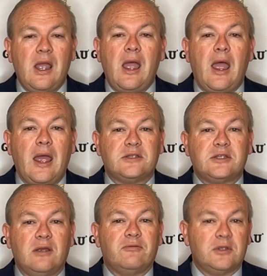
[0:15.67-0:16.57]
As
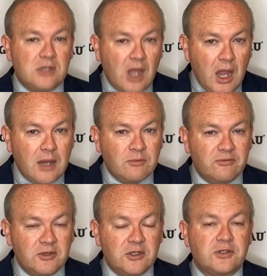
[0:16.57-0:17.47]
of the time
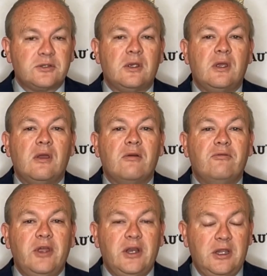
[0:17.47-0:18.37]
of this
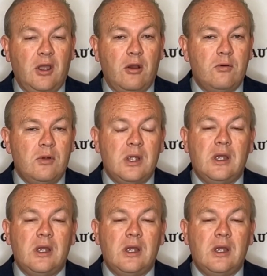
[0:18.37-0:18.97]
video,